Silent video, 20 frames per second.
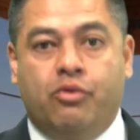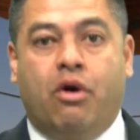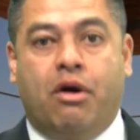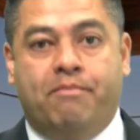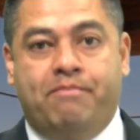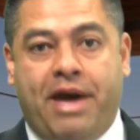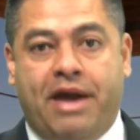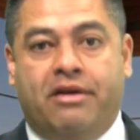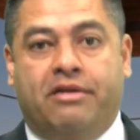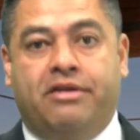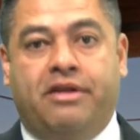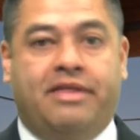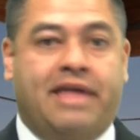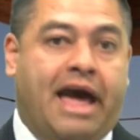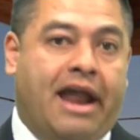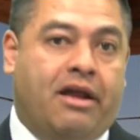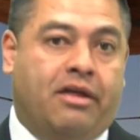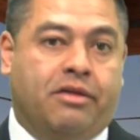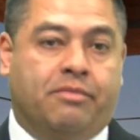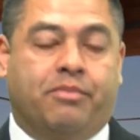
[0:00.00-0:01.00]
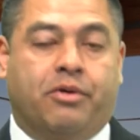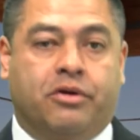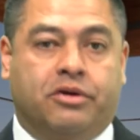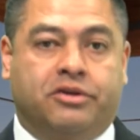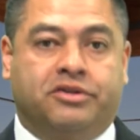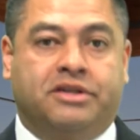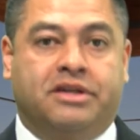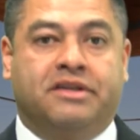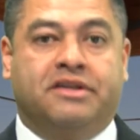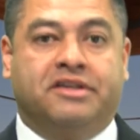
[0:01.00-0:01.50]
you are better than that other
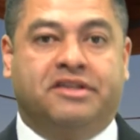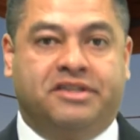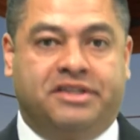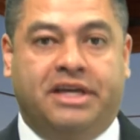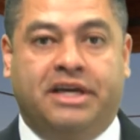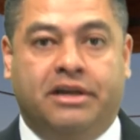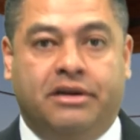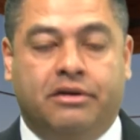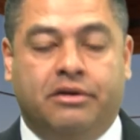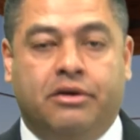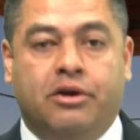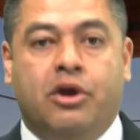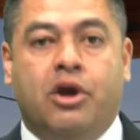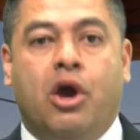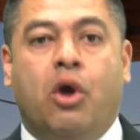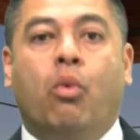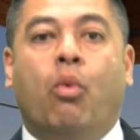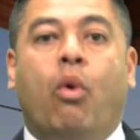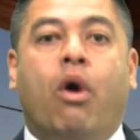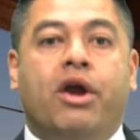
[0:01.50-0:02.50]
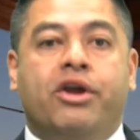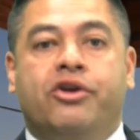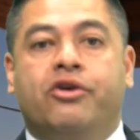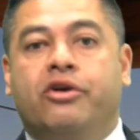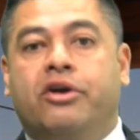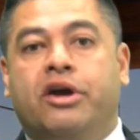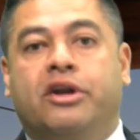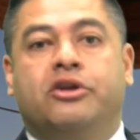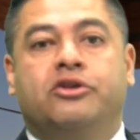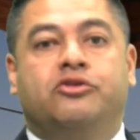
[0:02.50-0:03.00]
person in the seat, and what
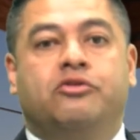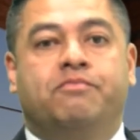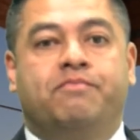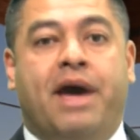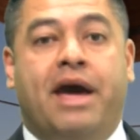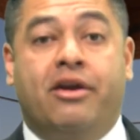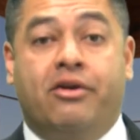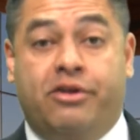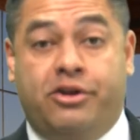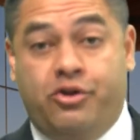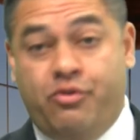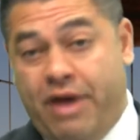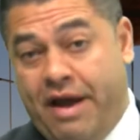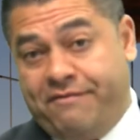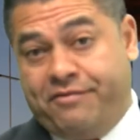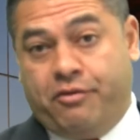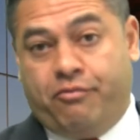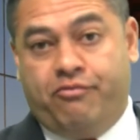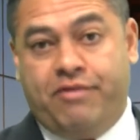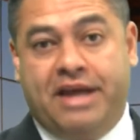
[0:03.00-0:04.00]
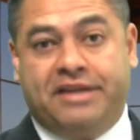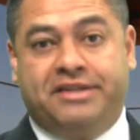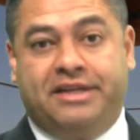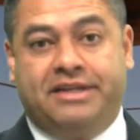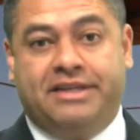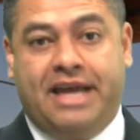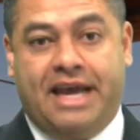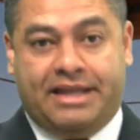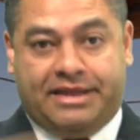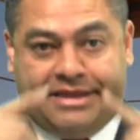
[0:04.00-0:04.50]
you're going to do better. And you have to
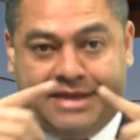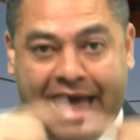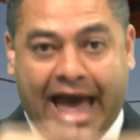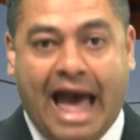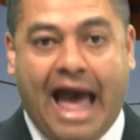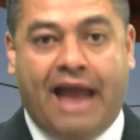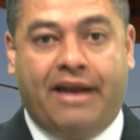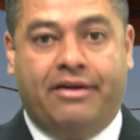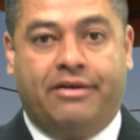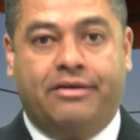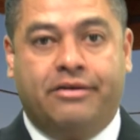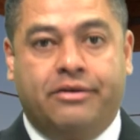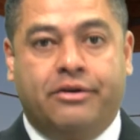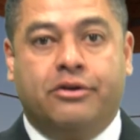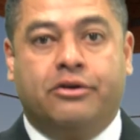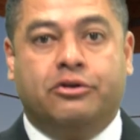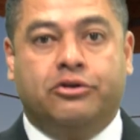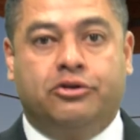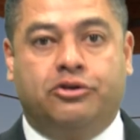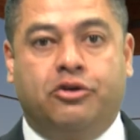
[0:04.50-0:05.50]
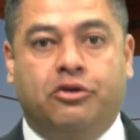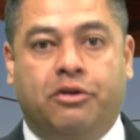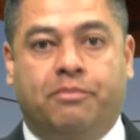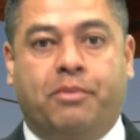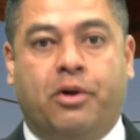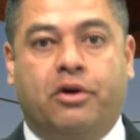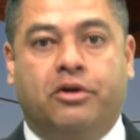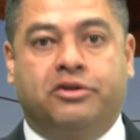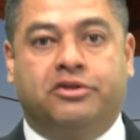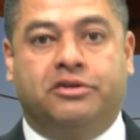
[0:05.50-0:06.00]
resonate that to the
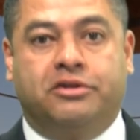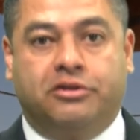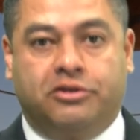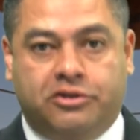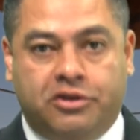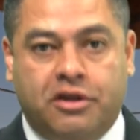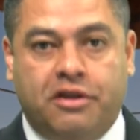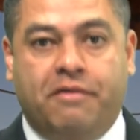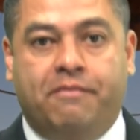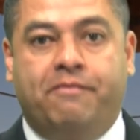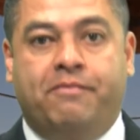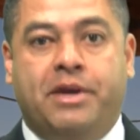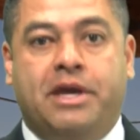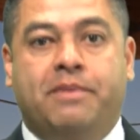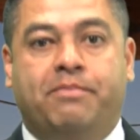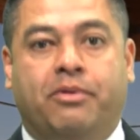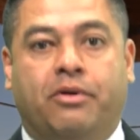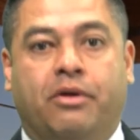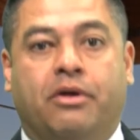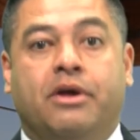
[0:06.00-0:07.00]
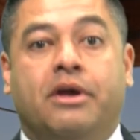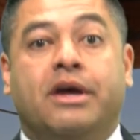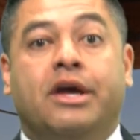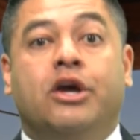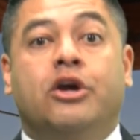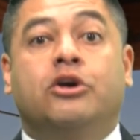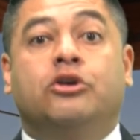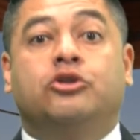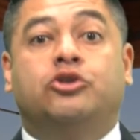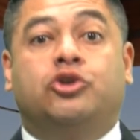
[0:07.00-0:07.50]
person, to the people,
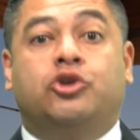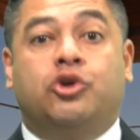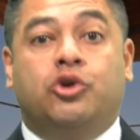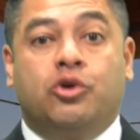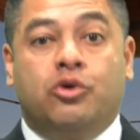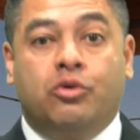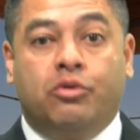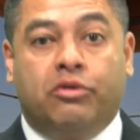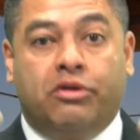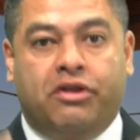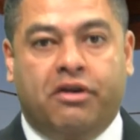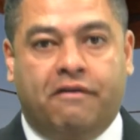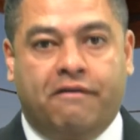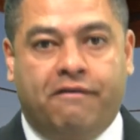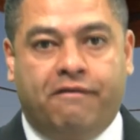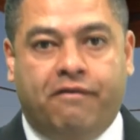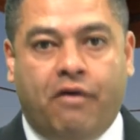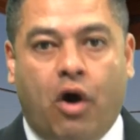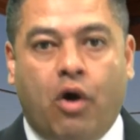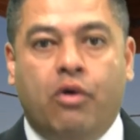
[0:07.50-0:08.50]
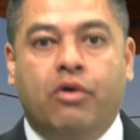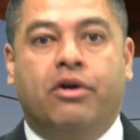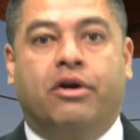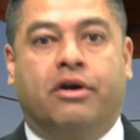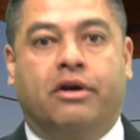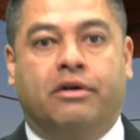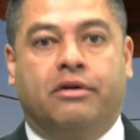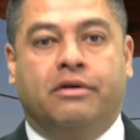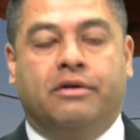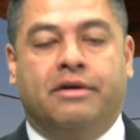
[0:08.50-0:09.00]
to the
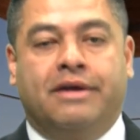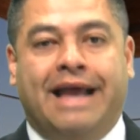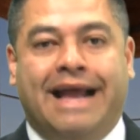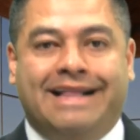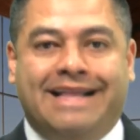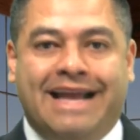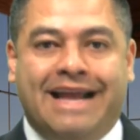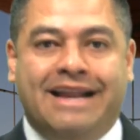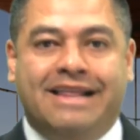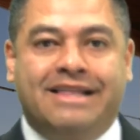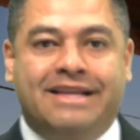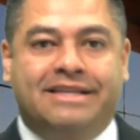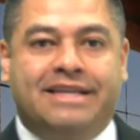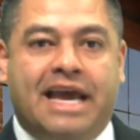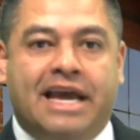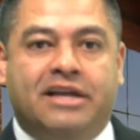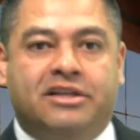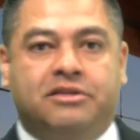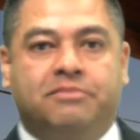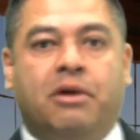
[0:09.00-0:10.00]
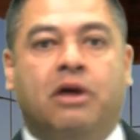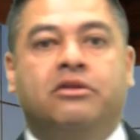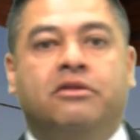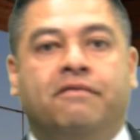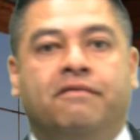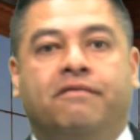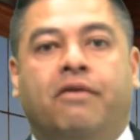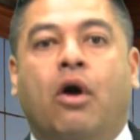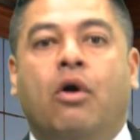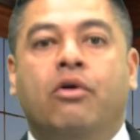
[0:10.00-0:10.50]
voter. At the end of the day, it's about
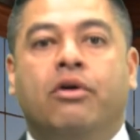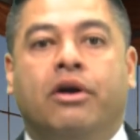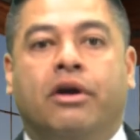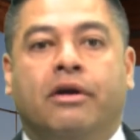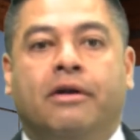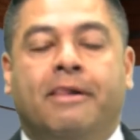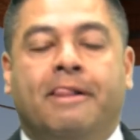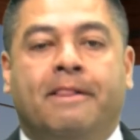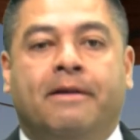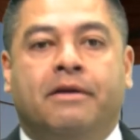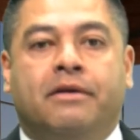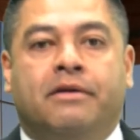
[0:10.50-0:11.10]
the voter.